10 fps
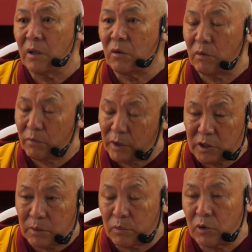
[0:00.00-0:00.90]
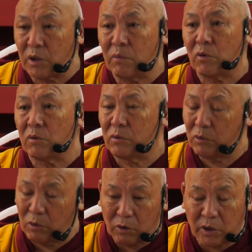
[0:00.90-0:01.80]
very supportive, you do
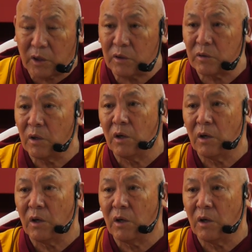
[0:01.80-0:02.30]
good things.